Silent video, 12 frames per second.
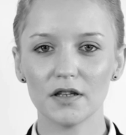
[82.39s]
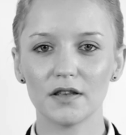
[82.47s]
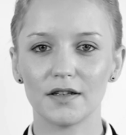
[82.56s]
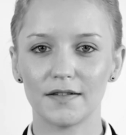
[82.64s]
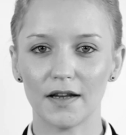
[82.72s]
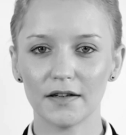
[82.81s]

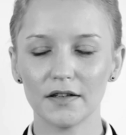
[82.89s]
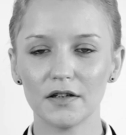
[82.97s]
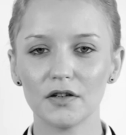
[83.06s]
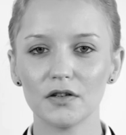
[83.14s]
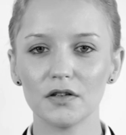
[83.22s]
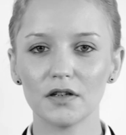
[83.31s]
the
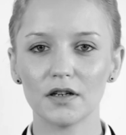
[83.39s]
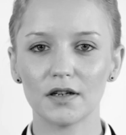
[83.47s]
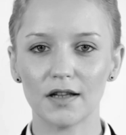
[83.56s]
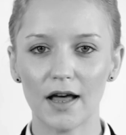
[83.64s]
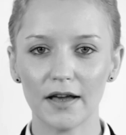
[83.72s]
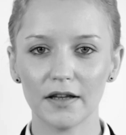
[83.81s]
technical,
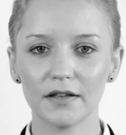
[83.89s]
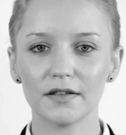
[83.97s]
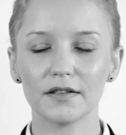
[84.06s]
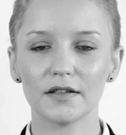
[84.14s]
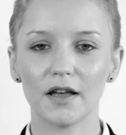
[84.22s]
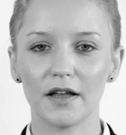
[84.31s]

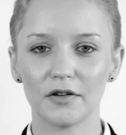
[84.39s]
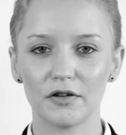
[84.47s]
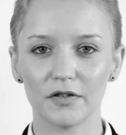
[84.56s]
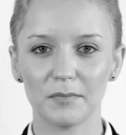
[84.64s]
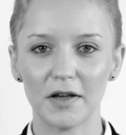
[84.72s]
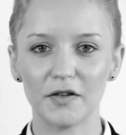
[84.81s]
clients, and
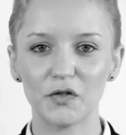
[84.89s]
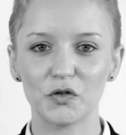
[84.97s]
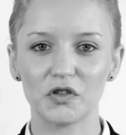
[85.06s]
governmental